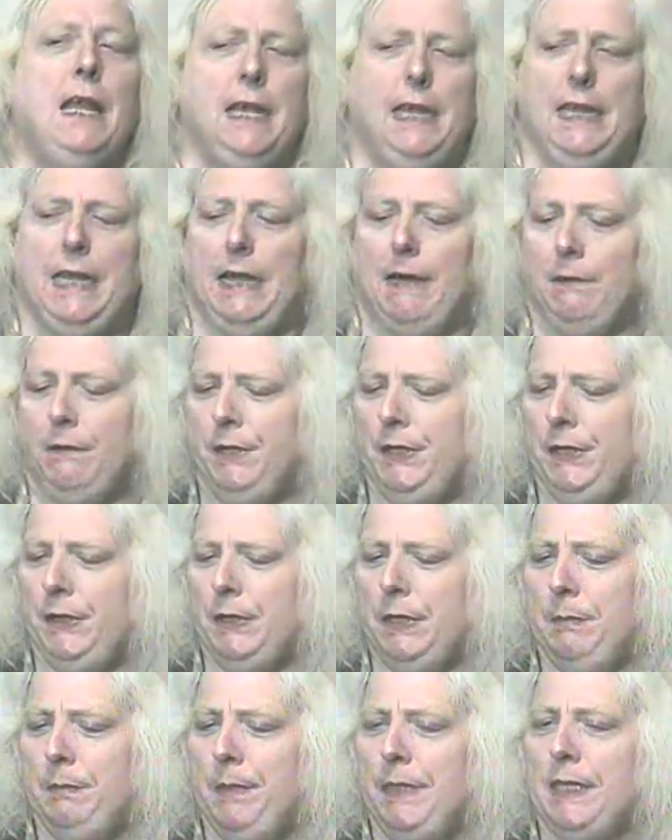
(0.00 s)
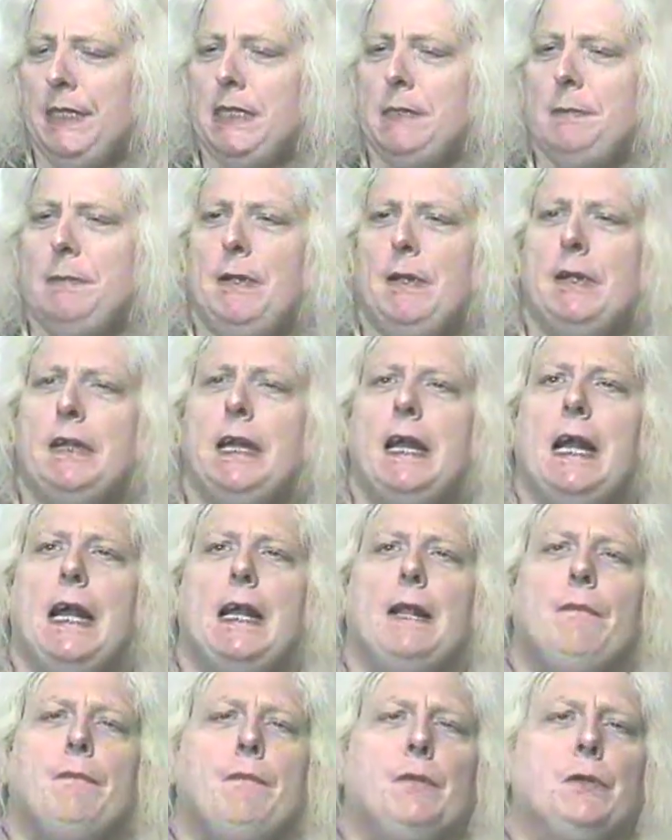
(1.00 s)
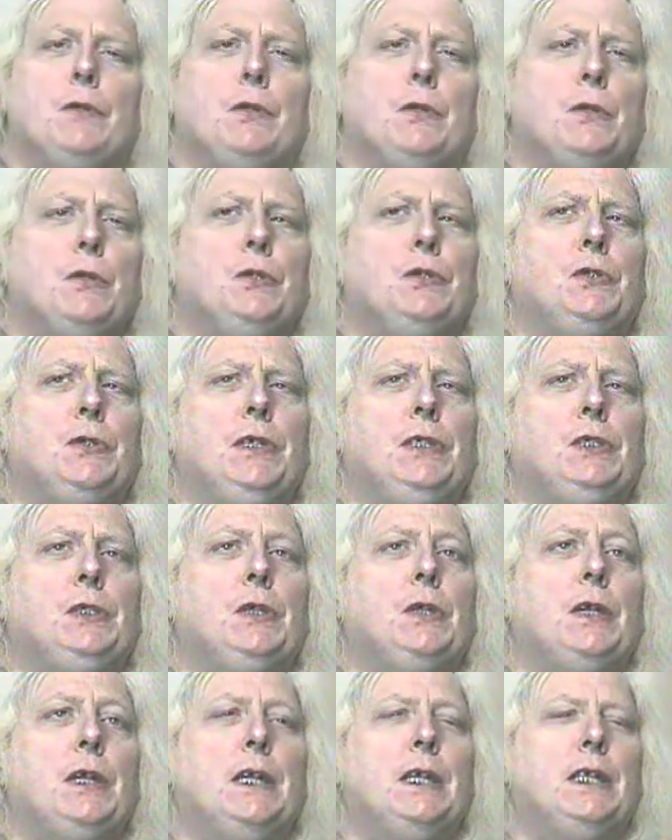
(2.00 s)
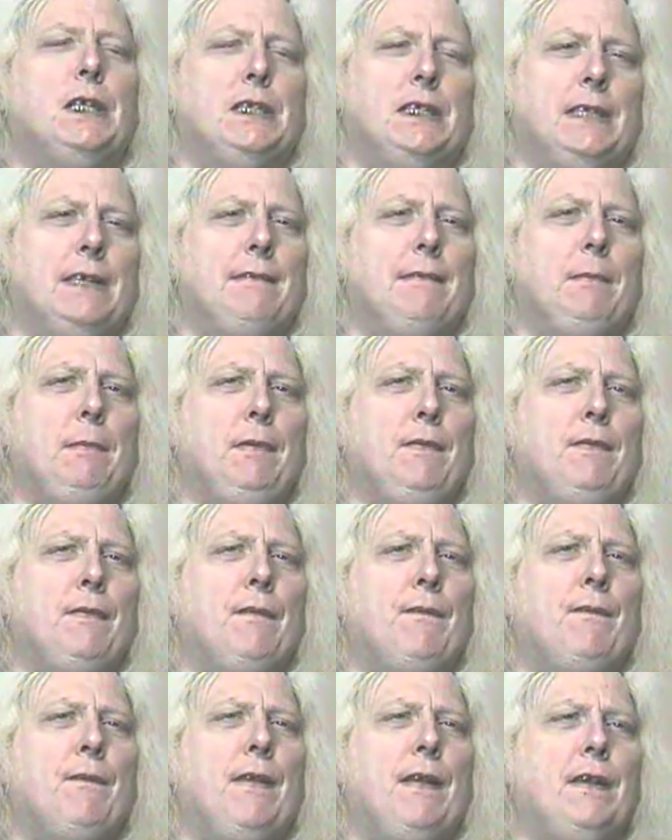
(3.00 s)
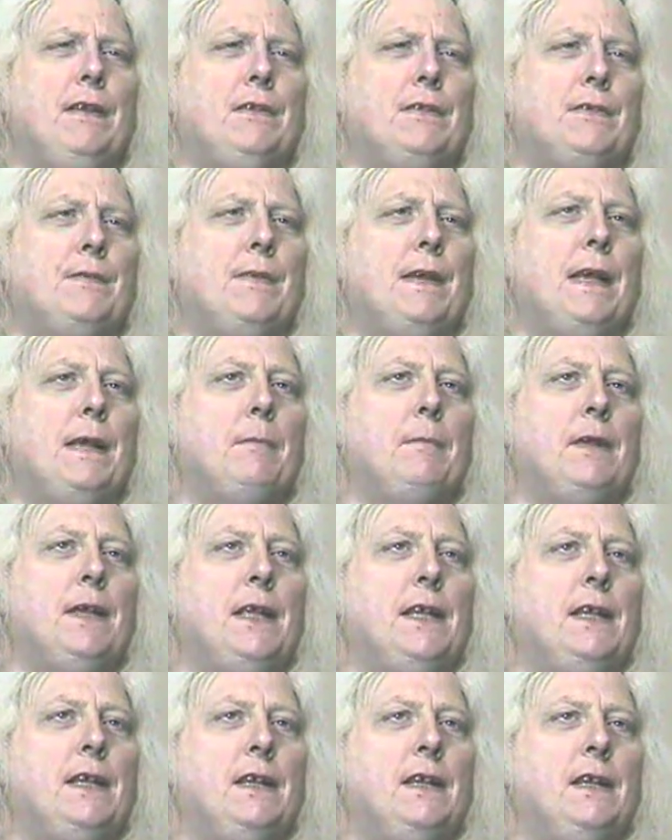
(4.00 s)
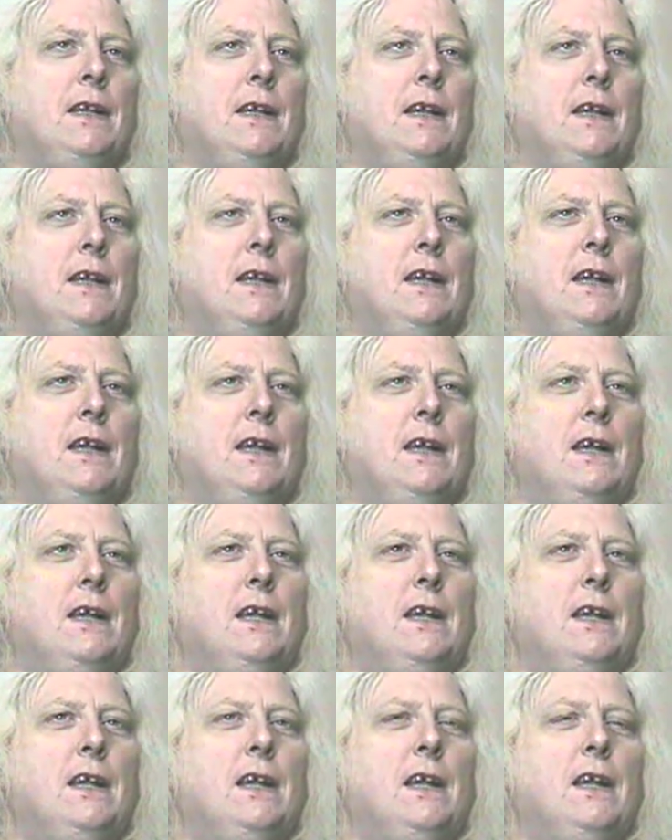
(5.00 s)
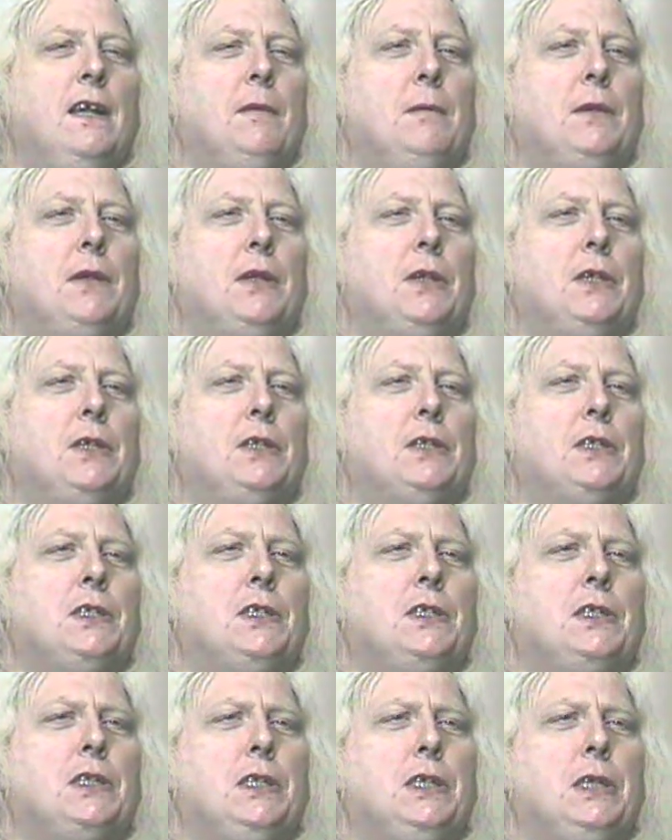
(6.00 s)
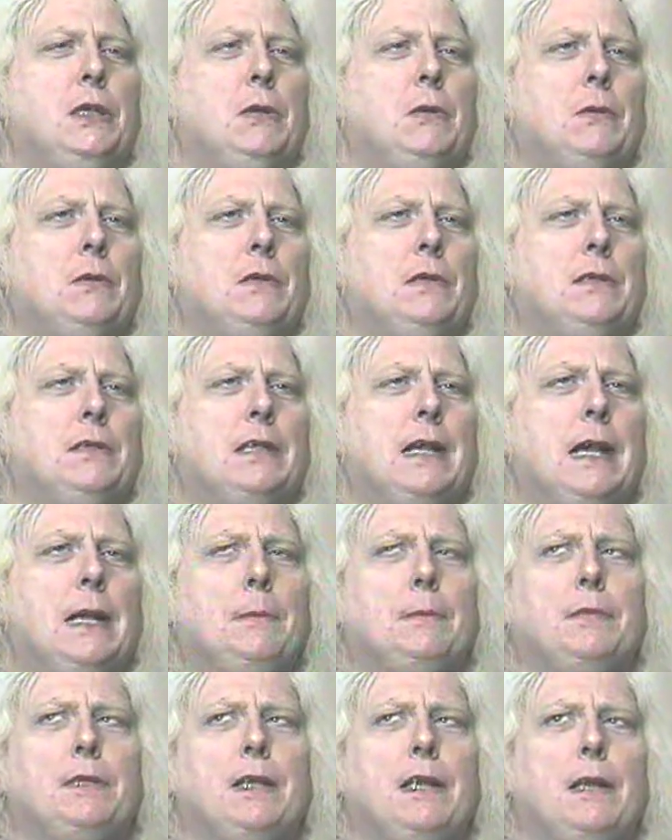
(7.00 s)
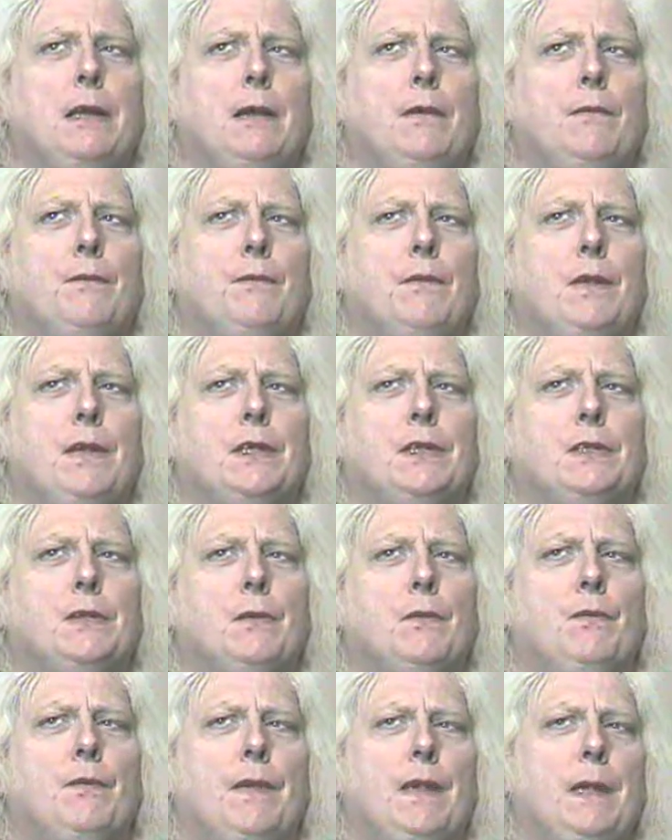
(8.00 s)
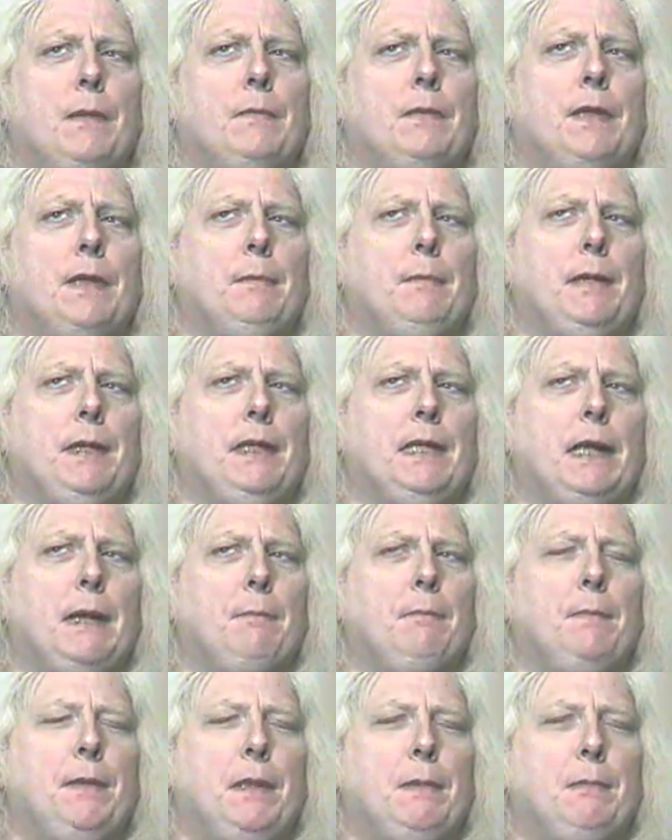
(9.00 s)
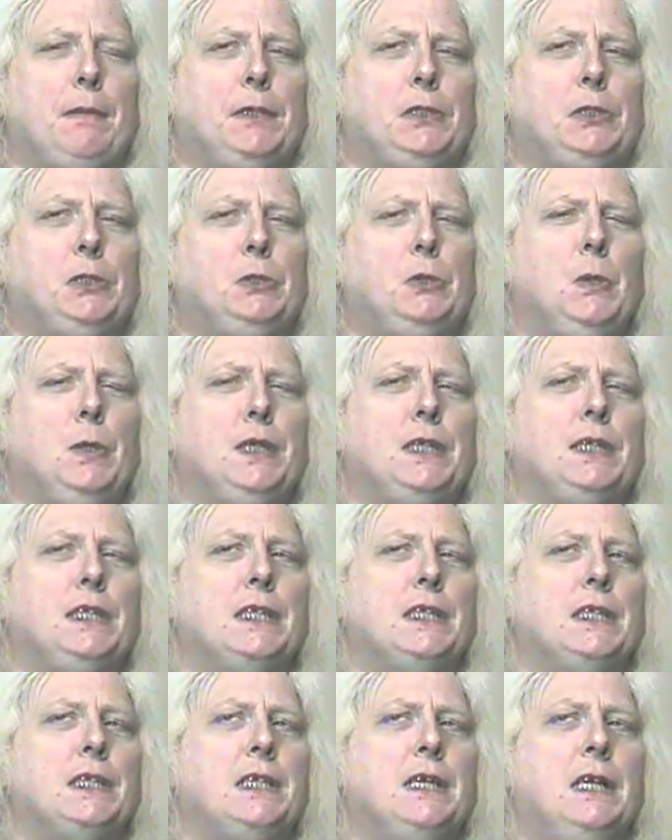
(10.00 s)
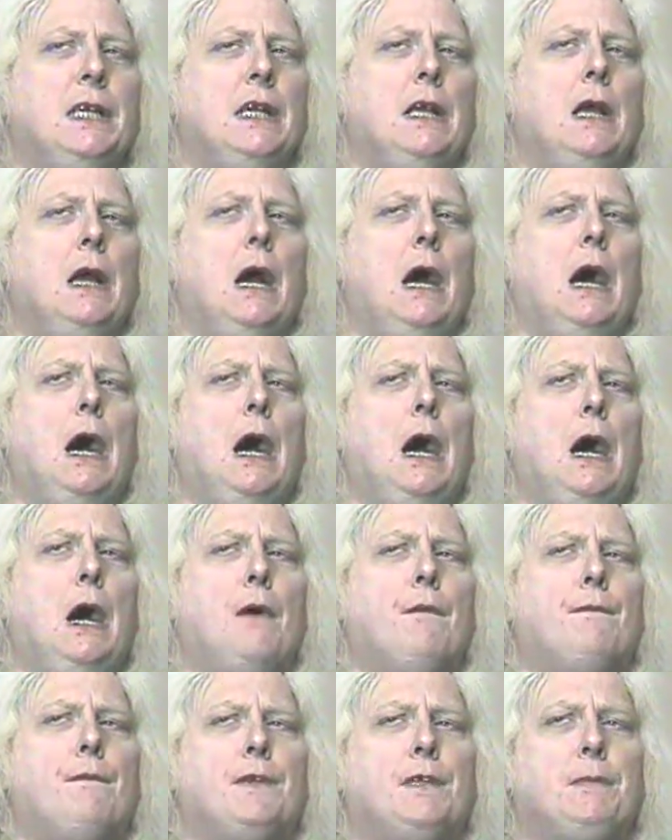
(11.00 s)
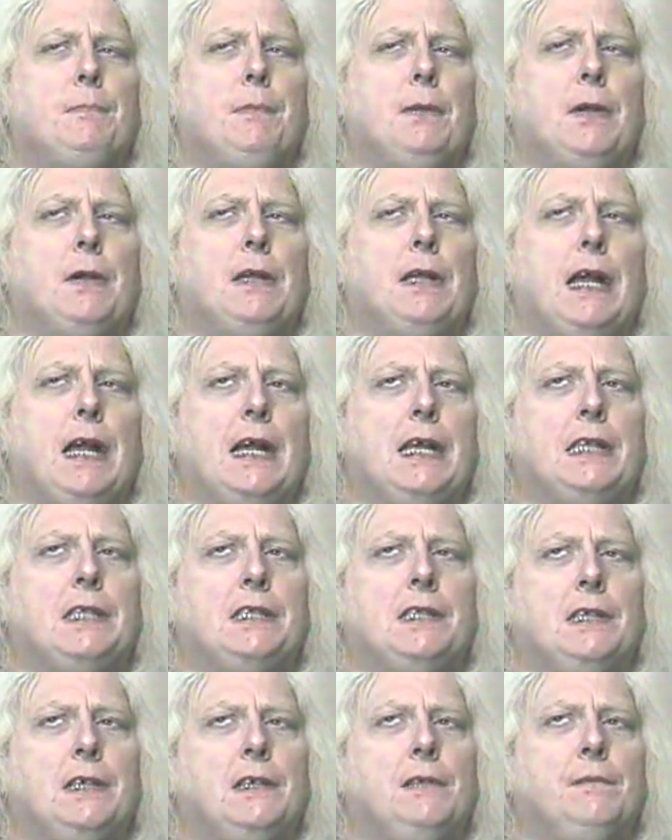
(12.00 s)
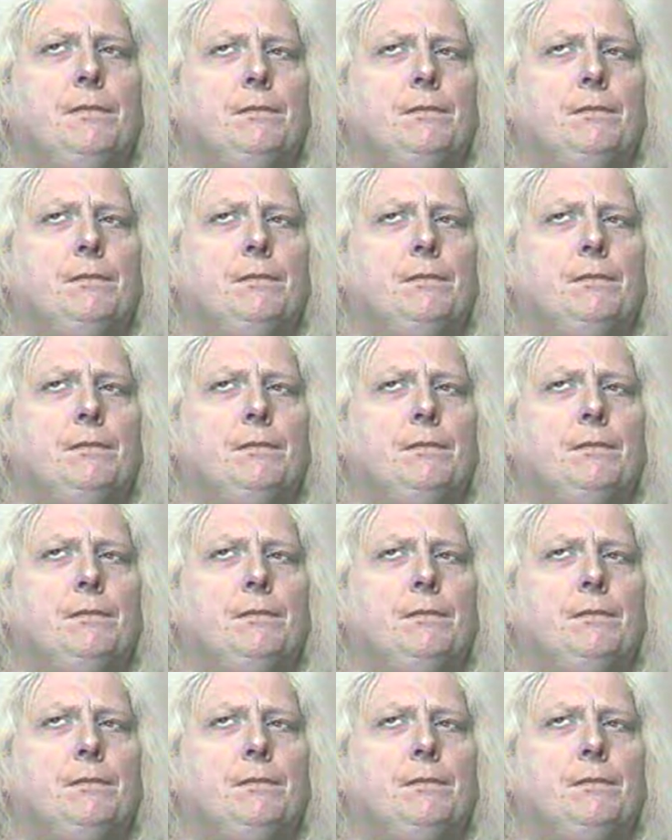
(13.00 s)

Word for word: Yeah, you can be a spirit guide for a total stranger. It doesn't have to be for friends or family. Because, you know, sometimes uh, friends or family may not be the best choices um, for spirit guides.